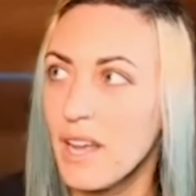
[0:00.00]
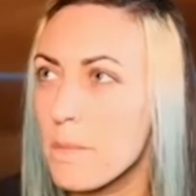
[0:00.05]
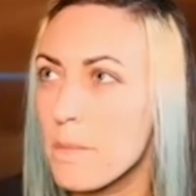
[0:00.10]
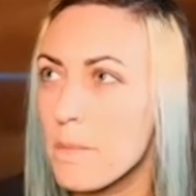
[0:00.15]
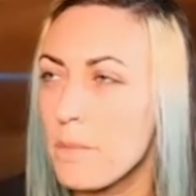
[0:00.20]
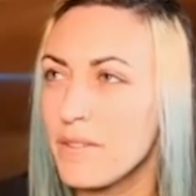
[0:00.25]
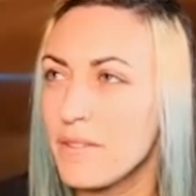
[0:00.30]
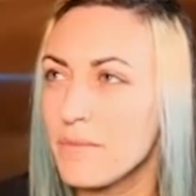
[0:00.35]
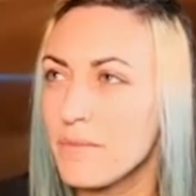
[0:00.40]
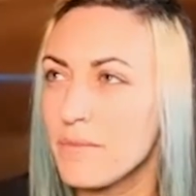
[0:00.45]

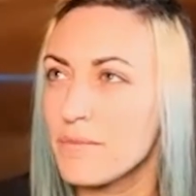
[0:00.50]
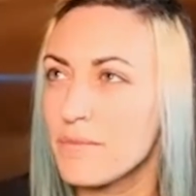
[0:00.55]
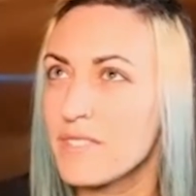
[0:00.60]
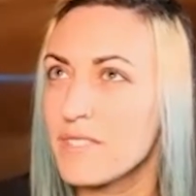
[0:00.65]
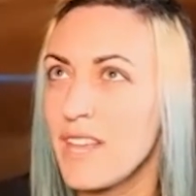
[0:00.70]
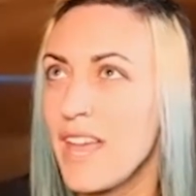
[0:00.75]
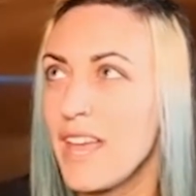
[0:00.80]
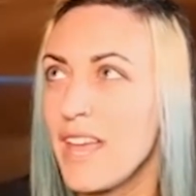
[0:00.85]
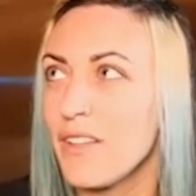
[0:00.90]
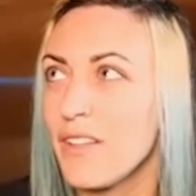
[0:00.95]
But
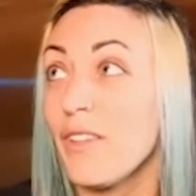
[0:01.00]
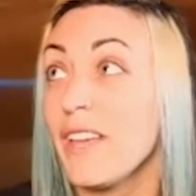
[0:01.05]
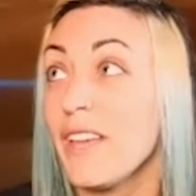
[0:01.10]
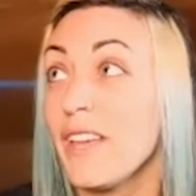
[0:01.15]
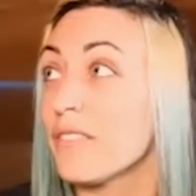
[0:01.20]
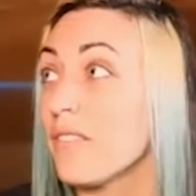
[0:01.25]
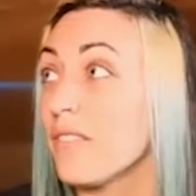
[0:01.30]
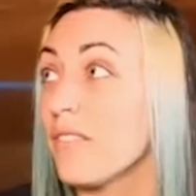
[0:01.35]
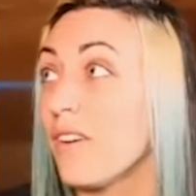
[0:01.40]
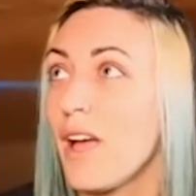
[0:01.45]
say,
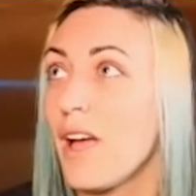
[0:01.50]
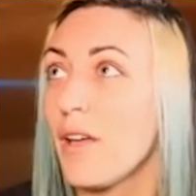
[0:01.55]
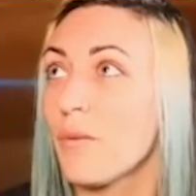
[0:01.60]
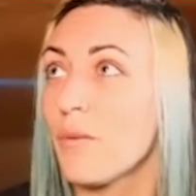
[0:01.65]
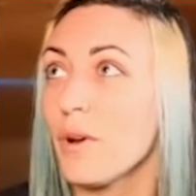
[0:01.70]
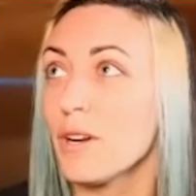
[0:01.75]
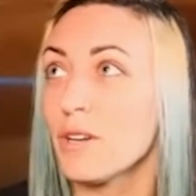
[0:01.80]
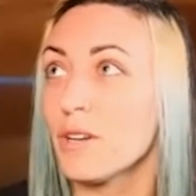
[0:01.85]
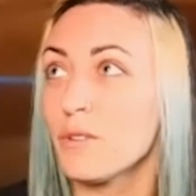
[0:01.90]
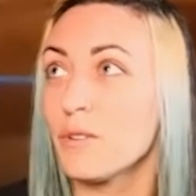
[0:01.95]
like, I
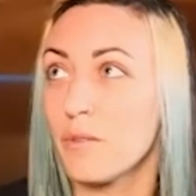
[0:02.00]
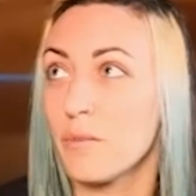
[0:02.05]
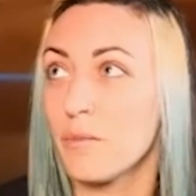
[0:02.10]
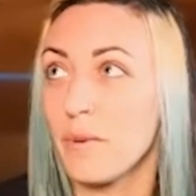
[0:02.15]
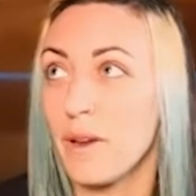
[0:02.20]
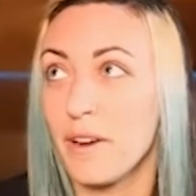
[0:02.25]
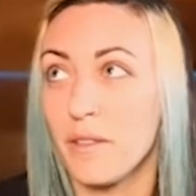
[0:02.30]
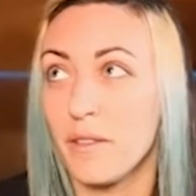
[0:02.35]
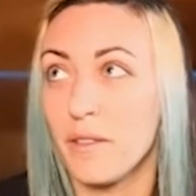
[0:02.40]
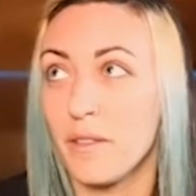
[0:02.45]
worked with
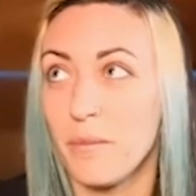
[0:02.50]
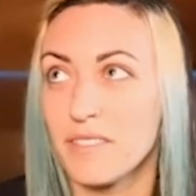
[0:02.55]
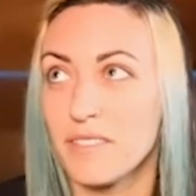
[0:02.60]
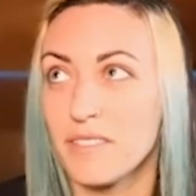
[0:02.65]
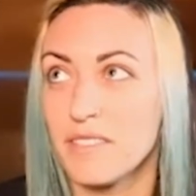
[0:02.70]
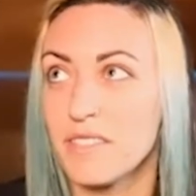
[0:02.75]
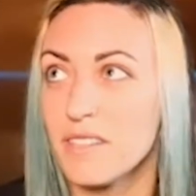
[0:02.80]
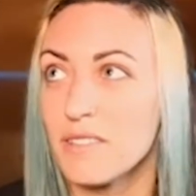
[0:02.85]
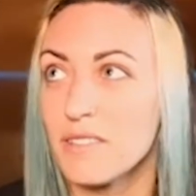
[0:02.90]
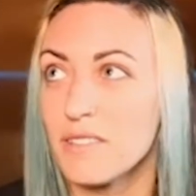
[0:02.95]
Marilyn
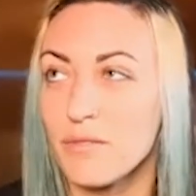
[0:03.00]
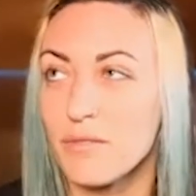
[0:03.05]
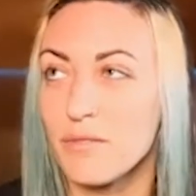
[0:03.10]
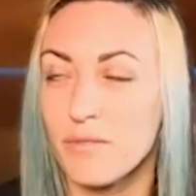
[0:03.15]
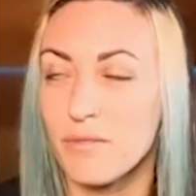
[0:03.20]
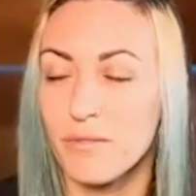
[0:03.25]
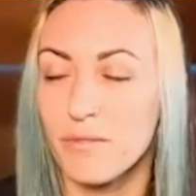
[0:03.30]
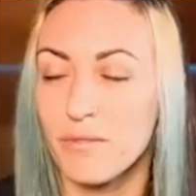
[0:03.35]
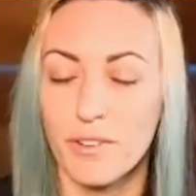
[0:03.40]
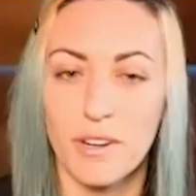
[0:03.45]
Manson
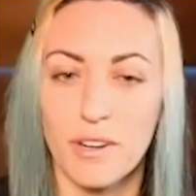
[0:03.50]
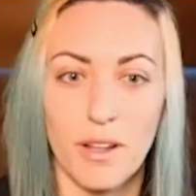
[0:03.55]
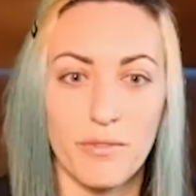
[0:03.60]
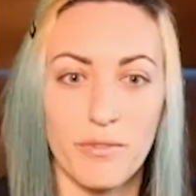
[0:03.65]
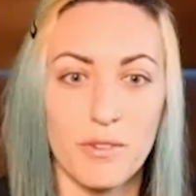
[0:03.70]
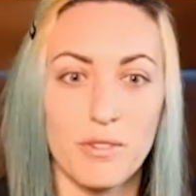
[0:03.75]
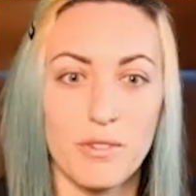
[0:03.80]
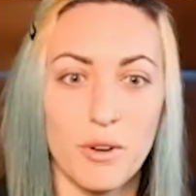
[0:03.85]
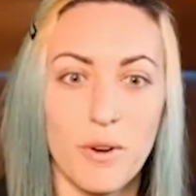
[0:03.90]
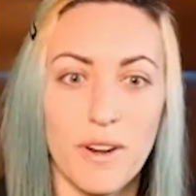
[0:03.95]
for a
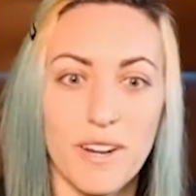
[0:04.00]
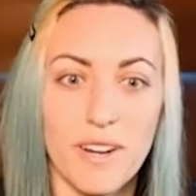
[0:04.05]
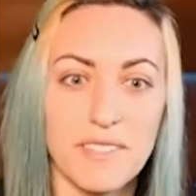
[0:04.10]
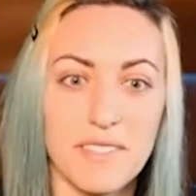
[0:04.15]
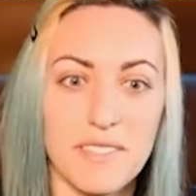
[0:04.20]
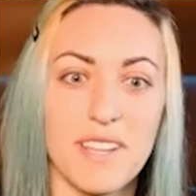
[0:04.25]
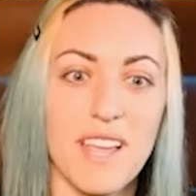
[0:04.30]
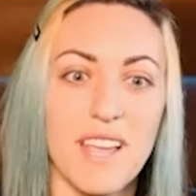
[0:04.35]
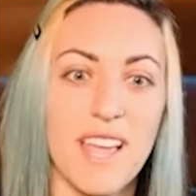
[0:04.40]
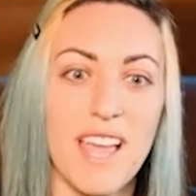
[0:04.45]
few
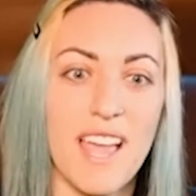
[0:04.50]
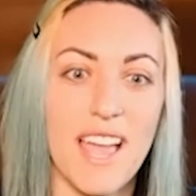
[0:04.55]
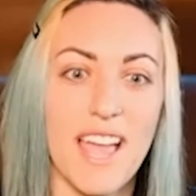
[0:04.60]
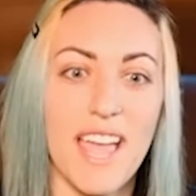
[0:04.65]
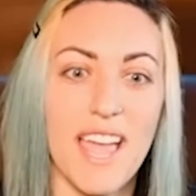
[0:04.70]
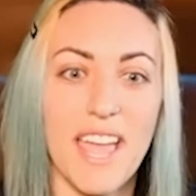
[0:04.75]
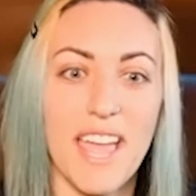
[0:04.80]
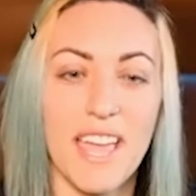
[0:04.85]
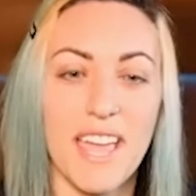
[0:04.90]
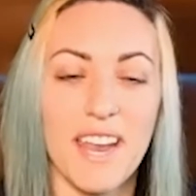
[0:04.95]
tours,
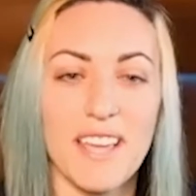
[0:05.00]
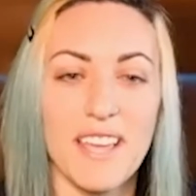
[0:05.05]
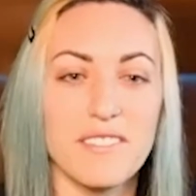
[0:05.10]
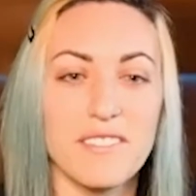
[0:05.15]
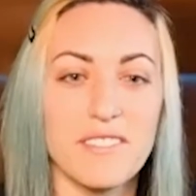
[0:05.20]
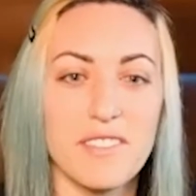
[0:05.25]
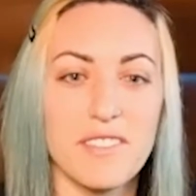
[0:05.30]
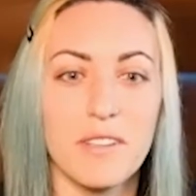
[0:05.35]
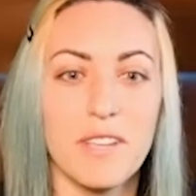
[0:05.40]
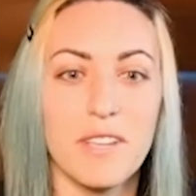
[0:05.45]
and I
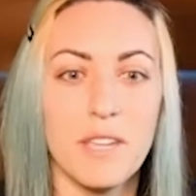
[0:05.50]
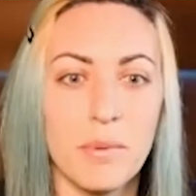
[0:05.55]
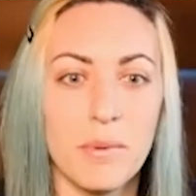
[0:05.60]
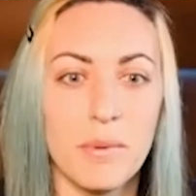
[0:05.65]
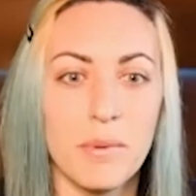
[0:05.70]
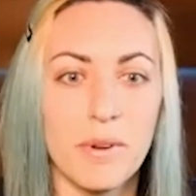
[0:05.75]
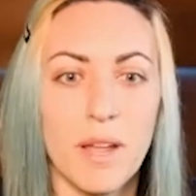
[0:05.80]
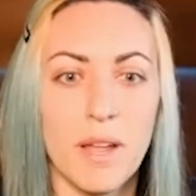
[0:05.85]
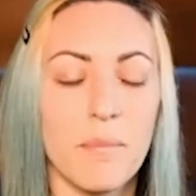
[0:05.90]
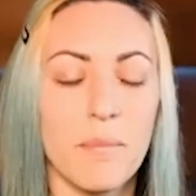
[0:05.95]
still keep
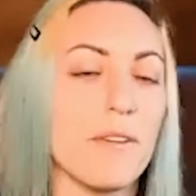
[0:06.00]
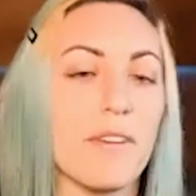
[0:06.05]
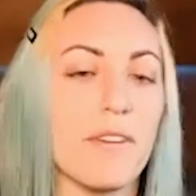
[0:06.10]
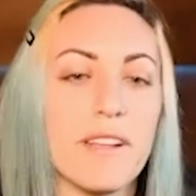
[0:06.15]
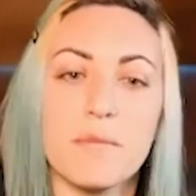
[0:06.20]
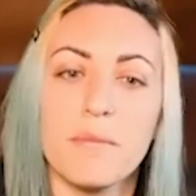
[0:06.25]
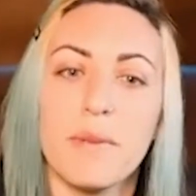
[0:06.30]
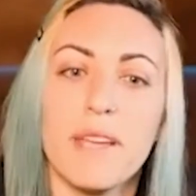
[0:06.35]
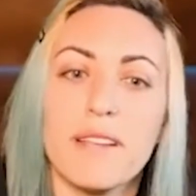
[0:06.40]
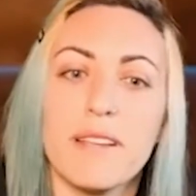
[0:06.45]
it on my
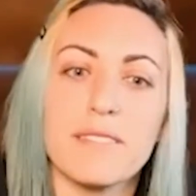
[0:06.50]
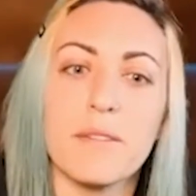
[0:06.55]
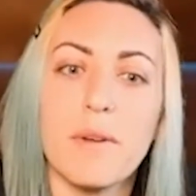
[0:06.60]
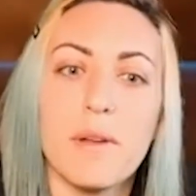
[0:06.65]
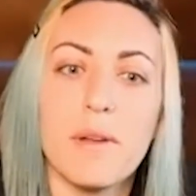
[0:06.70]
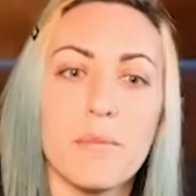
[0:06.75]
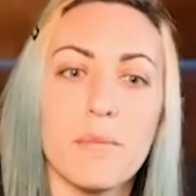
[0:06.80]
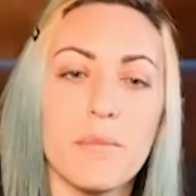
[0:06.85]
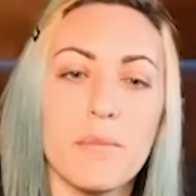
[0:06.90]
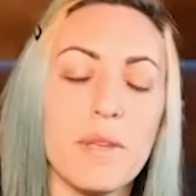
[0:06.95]
resume because I
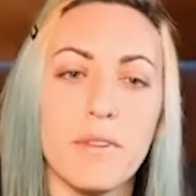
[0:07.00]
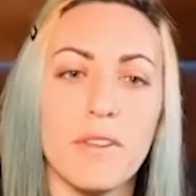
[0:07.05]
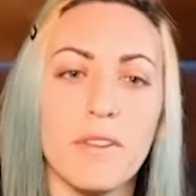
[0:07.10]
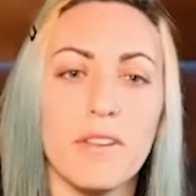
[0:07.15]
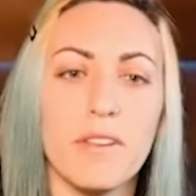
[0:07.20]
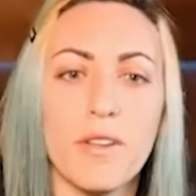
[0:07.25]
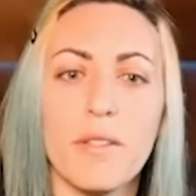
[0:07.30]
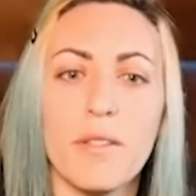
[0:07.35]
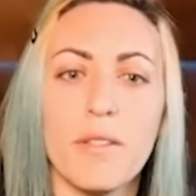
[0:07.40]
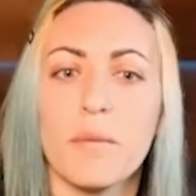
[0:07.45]
want
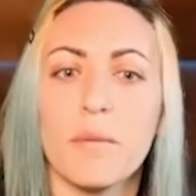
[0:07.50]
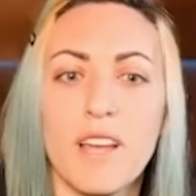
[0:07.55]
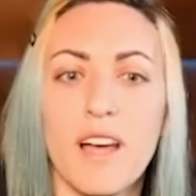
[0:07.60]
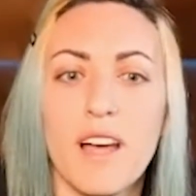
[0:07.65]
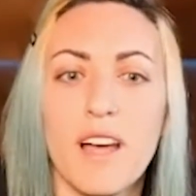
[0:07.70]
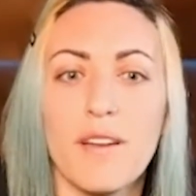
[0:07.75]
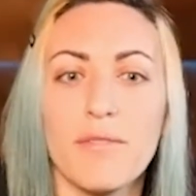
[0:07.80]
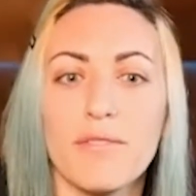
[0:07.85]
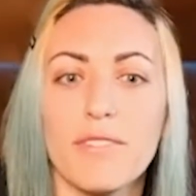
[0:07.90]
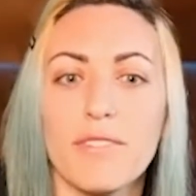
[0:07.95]
people to know that I'm
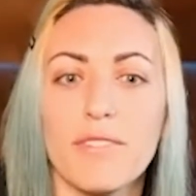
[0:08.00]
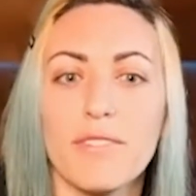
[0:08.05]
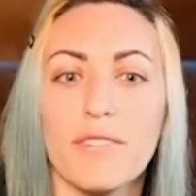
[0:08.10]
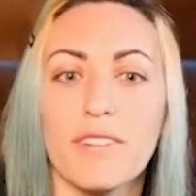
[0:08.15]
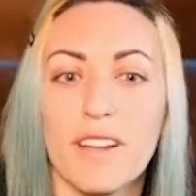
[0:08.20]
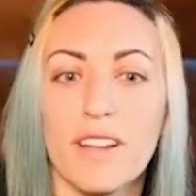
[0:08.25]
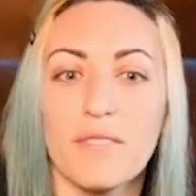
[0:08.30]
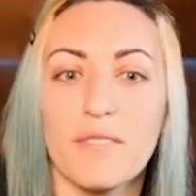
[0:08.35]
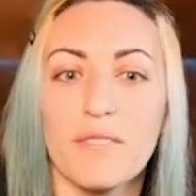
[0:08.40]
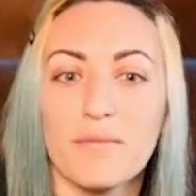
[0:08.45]
tough, you
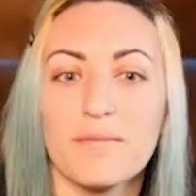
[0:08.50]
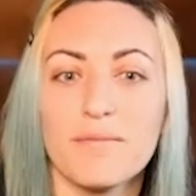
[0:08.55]
know?